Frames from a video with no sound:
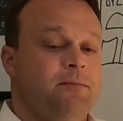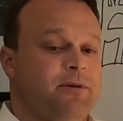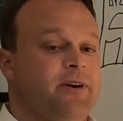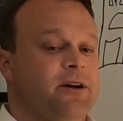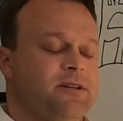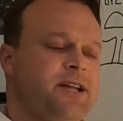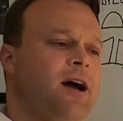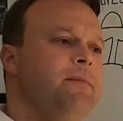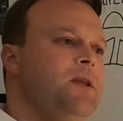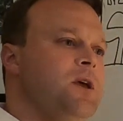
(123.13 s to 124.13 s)
providers.
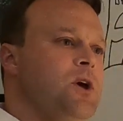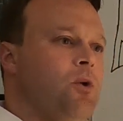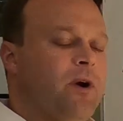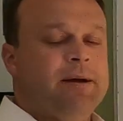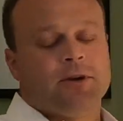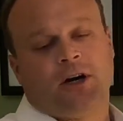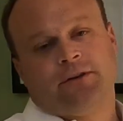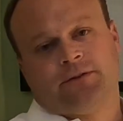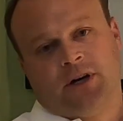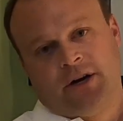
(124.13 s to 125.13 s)
Now, we're able to
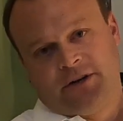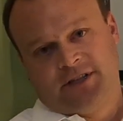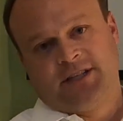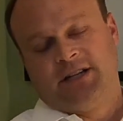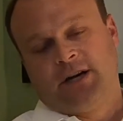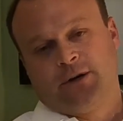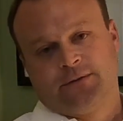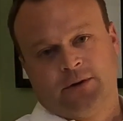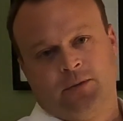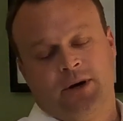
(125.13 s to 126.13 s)
offer $160
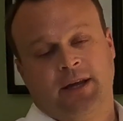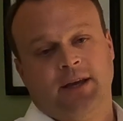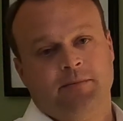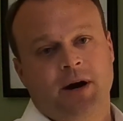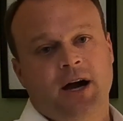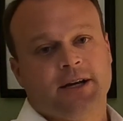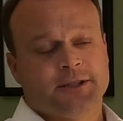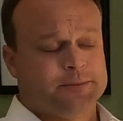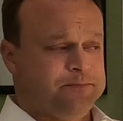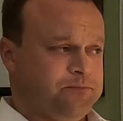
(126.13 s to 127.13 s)
for a 1 gig
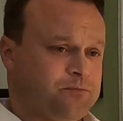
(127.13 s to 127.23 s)
box,